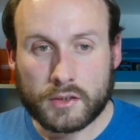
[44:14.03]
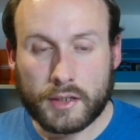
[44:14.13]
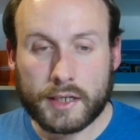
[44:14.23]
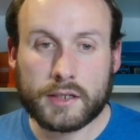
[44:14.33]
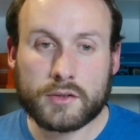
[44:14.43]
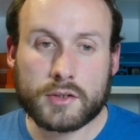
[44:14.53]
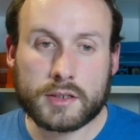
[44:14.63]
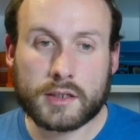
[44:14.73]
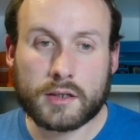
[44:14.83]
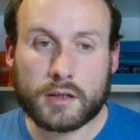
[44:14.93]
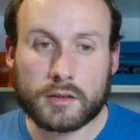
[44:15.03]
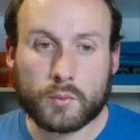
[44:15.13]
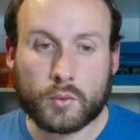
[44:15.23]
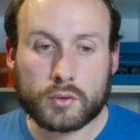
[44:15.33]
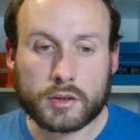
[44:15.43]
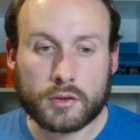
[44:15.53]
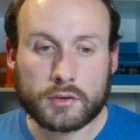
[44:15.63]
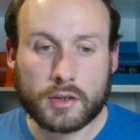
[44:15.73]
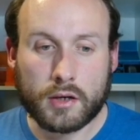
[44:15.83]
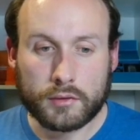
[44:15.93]
So yeah, interesting card, the
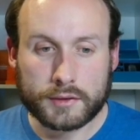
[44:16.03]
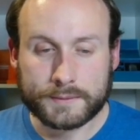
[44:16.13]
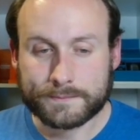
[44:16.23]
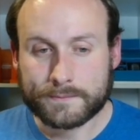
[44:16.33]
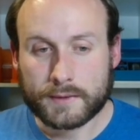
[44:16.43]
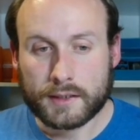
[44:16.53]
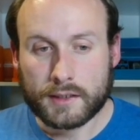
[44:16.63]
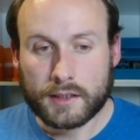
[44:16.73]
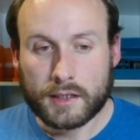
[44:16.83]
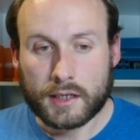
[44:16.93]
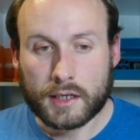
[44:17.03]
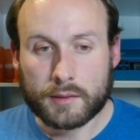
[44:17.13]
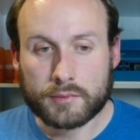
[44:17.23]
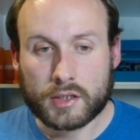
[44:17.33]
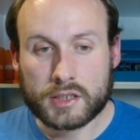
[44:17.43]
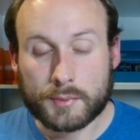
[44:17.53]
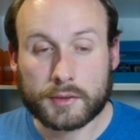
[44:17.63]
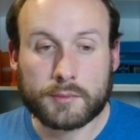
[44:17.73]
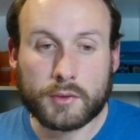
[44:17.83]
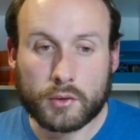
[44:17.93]
Waterlogged Hulk. Nice to be
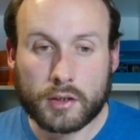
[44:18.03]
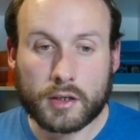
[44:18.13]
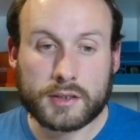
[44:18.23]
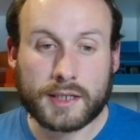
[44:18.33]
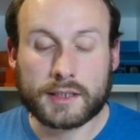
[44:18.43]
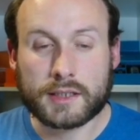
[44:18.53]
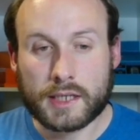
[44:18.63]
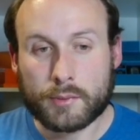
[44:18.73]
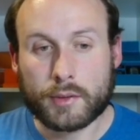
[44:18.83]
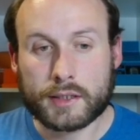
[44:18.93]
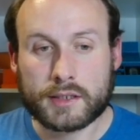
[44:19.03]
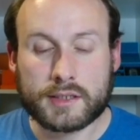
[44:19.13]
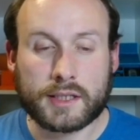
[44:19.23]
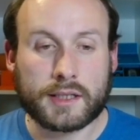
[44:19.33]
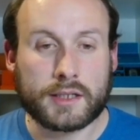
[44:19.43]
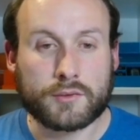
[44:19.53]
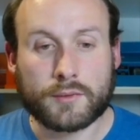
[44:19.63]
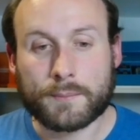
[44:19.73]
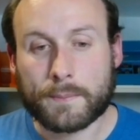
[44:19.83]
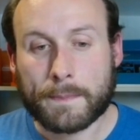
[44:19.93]
able to mill cards and enable that Descend later
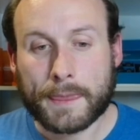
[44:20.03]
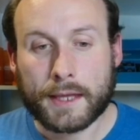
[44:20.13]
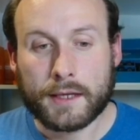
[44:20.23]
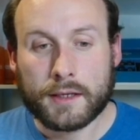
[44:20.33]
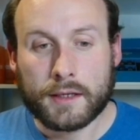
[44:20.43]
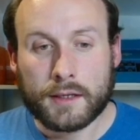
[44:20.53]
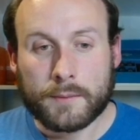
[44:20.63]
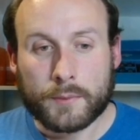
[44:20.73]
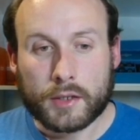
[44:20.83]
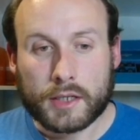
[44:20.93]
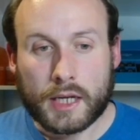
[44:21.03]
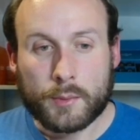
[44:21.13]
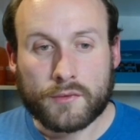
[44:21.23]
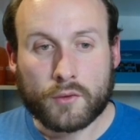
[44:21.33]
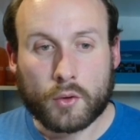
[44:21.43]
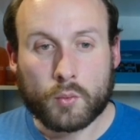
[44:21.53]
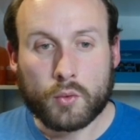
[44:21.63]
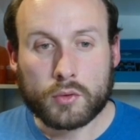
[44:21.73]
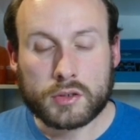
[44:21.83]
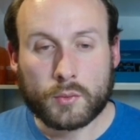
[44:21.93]
on. Okay, we've got
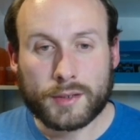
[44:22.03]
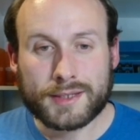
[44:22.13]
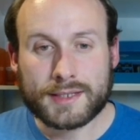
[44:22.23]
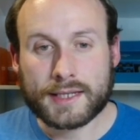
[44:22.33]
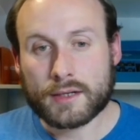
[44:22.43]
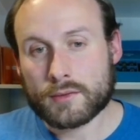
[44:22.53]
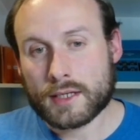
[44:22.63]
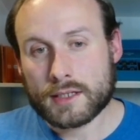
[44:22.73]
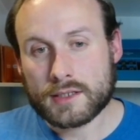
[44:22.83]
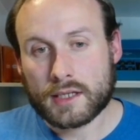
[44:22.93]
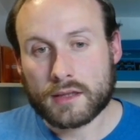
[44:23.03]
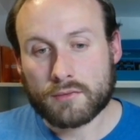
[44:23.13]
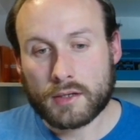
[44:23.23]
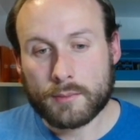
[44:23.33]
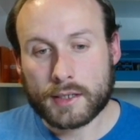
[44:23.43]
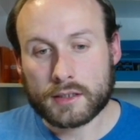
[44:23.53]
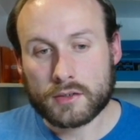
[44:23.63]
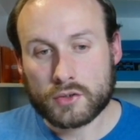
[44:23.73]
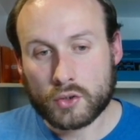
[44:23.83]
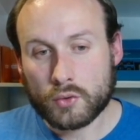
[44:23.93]
Waterwind Scout next, a
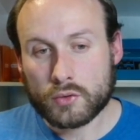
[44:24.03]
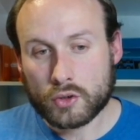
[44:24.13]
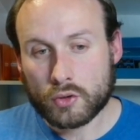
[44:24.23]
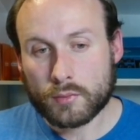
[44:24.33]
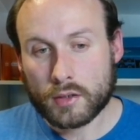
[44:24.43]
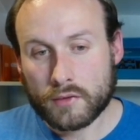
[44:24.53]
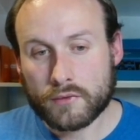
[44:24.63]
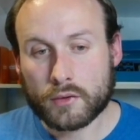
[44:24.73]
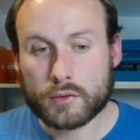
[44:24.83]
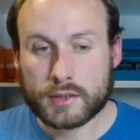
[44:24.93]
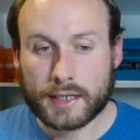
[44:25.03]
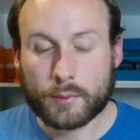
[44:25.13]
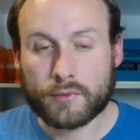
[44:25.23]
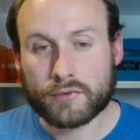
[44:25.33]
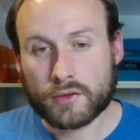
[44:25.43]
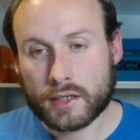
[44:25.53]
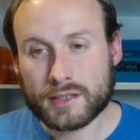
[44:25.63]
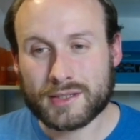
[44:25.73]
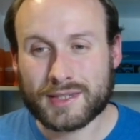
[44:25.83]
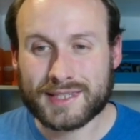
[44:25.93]
3-mana 2/2 Merfolk Scout with
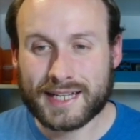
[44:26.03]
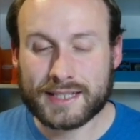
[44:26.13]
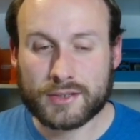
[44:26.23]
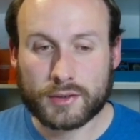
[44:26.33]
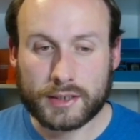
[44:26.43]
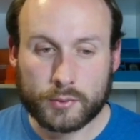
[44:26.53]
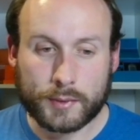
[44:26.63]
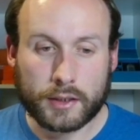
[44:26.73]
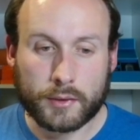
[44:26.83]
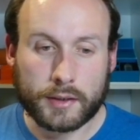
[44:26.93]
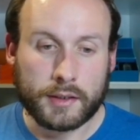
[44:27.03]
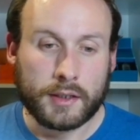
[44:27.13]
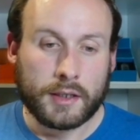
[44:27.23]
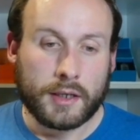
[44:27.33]
flying, so the stats are a little bit lower.